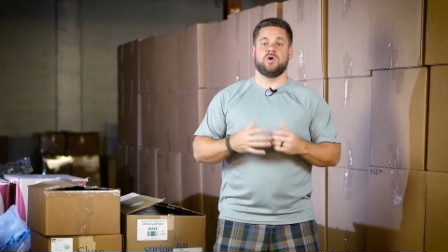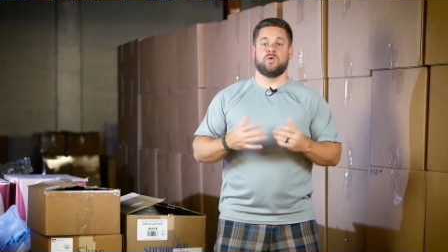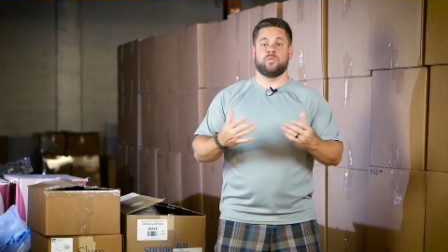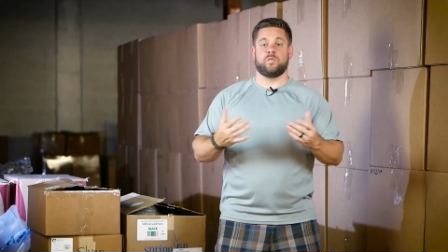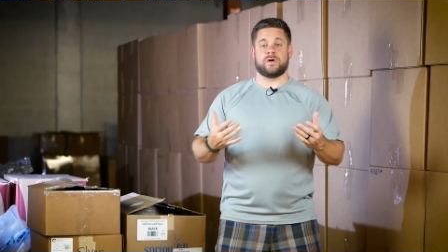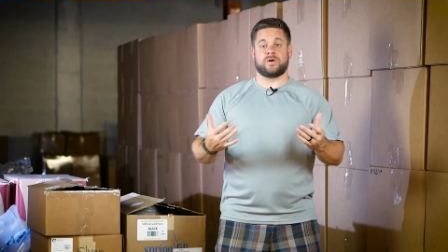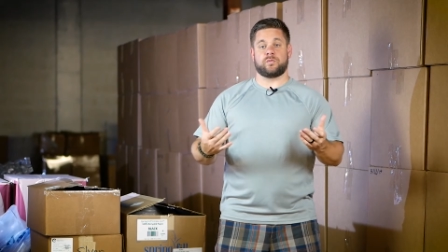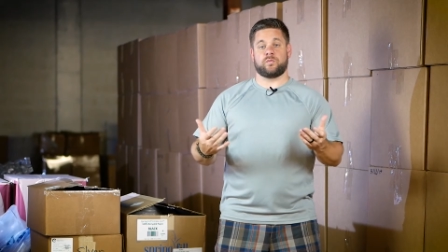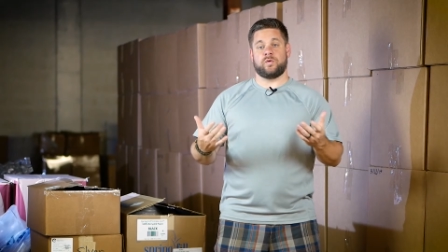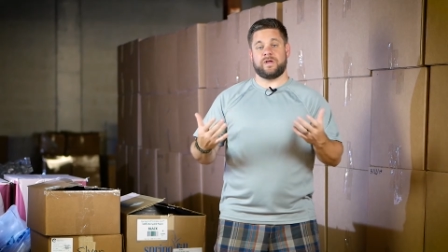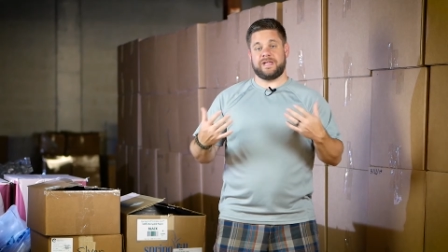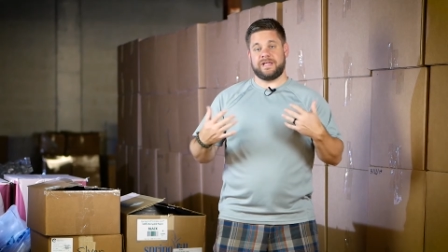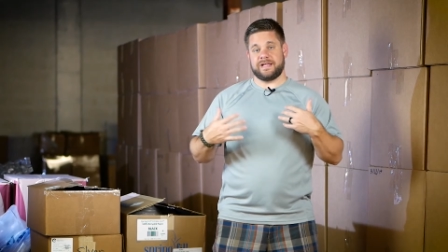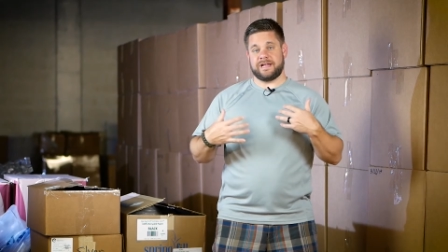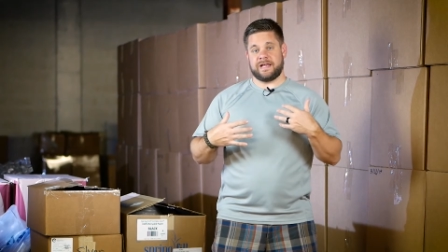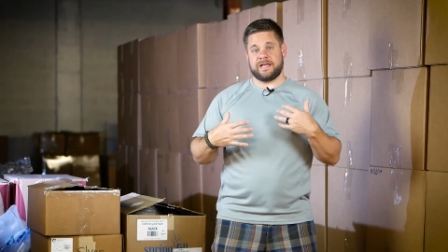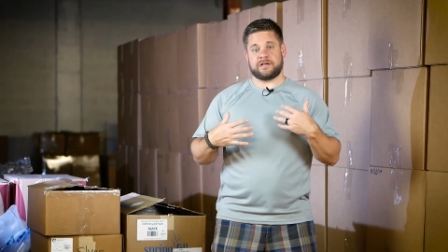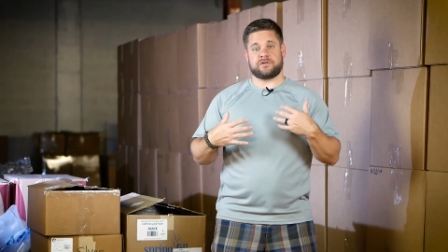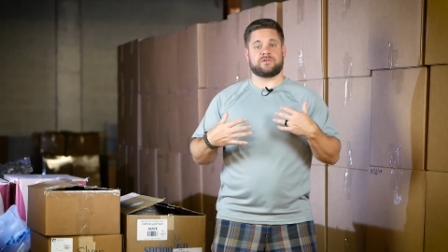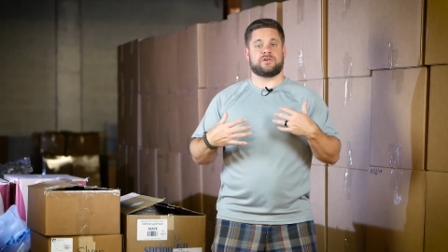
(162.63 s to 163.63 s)
When we
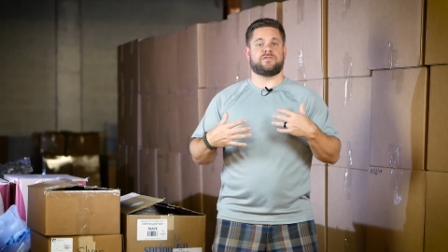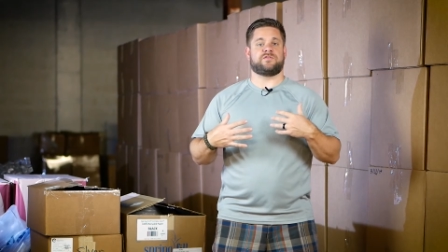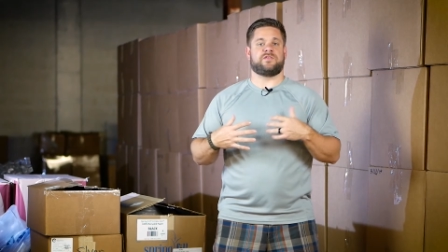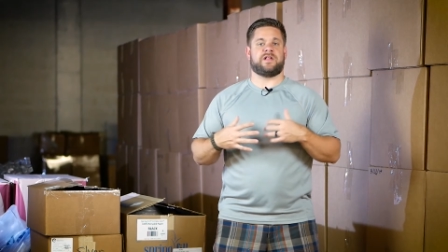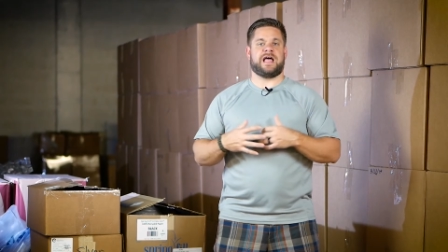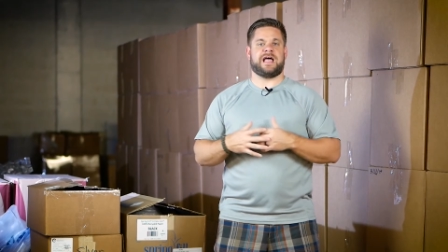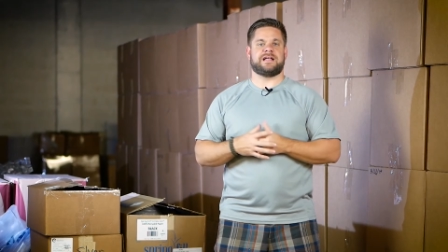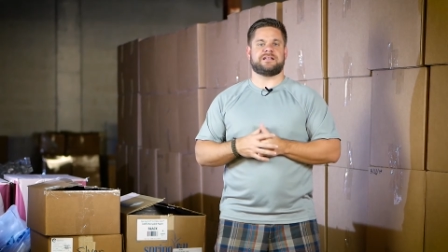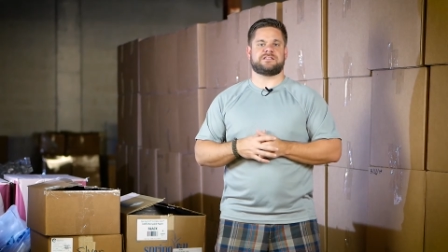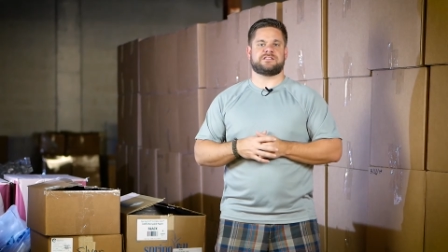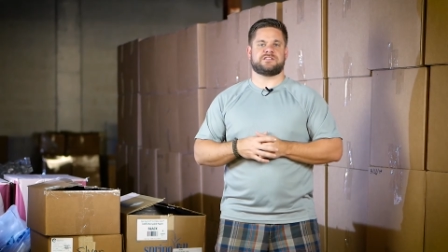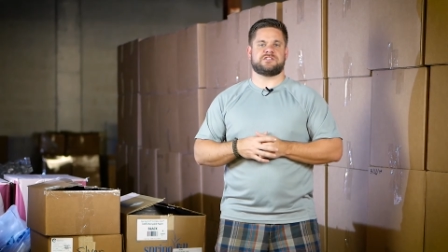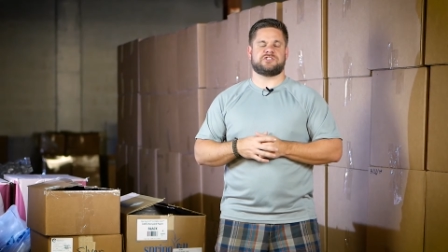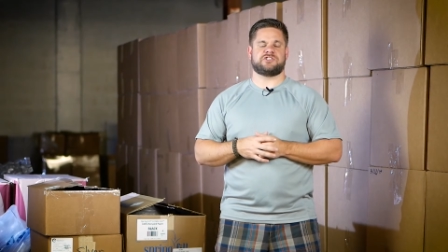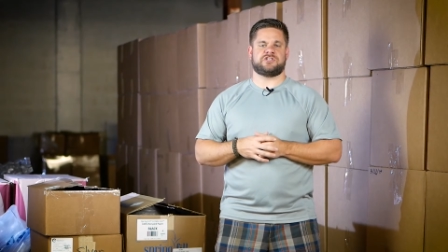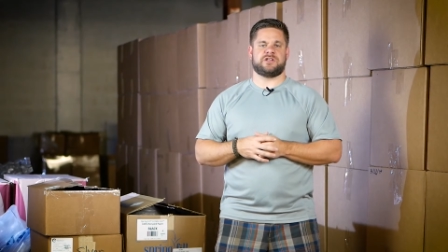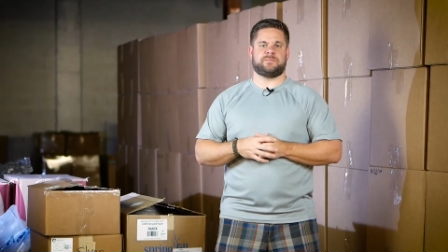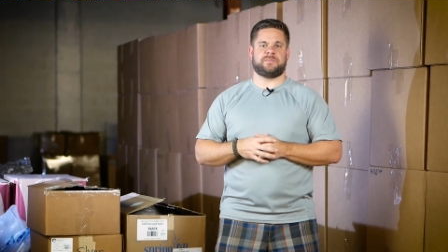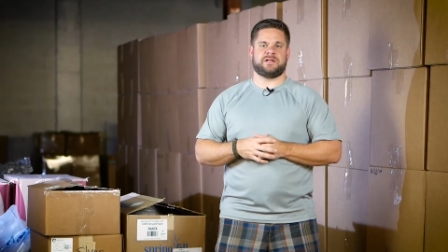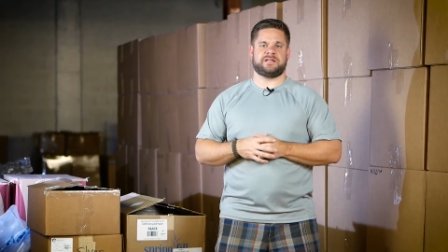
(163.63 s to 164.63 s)
at Hickory Flats
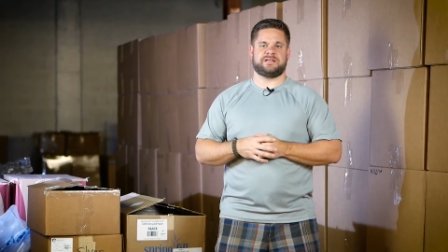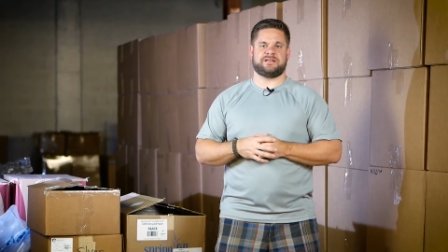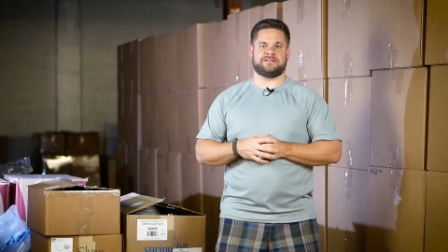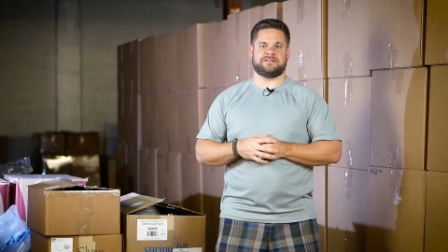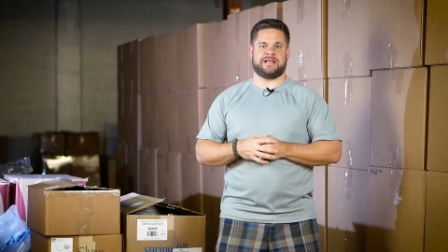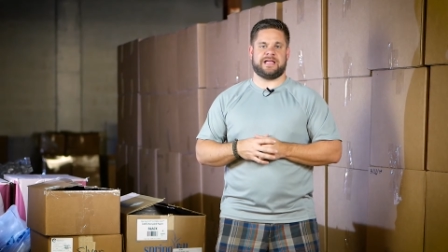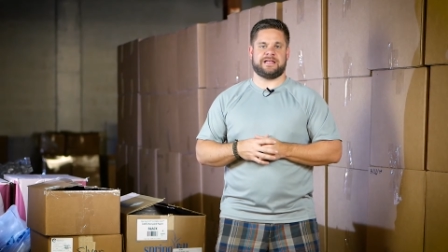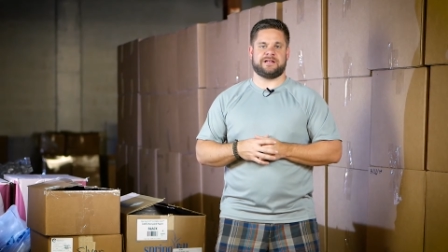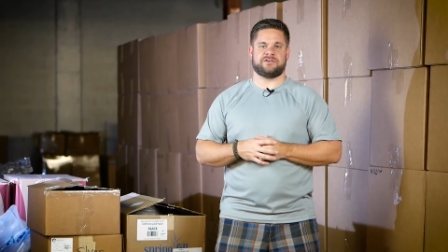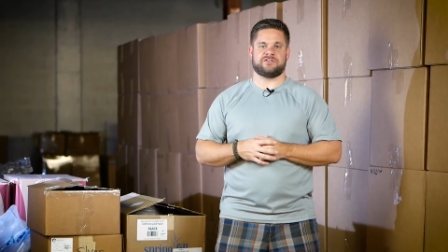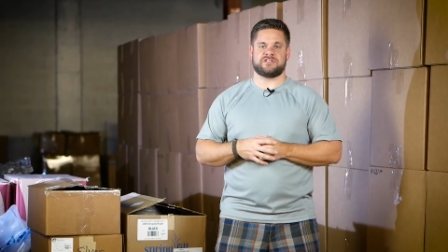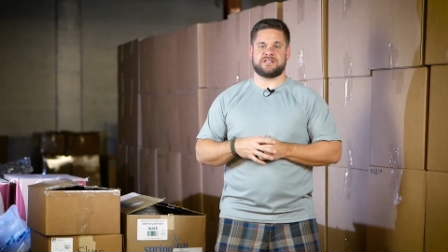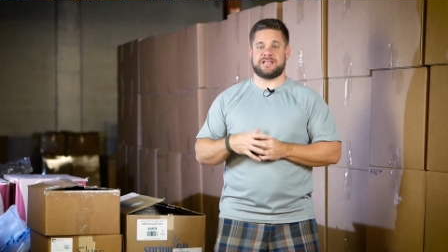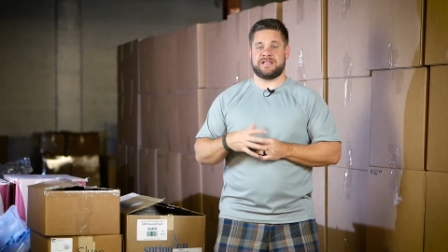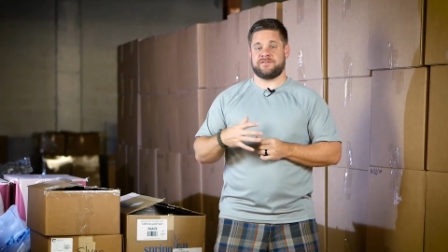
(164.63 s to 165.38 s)
ship in containers,